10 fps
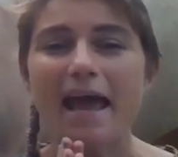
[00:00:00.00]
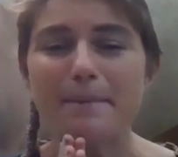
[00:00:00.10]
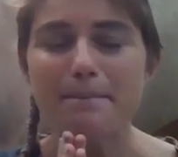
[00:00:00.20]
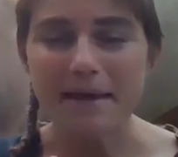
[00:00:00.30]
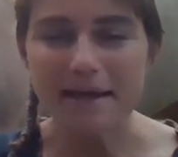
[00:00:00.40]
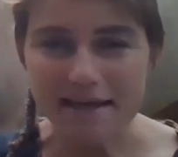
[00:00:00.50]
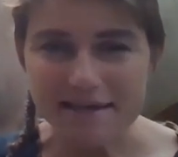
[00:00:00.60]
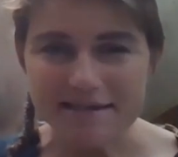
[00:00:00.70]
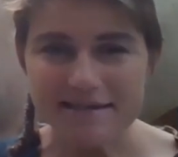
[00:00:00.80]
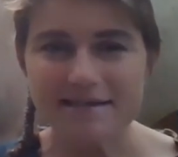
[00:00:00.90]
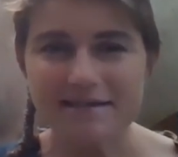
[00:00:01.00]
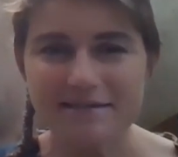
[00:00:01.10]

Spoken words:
and peace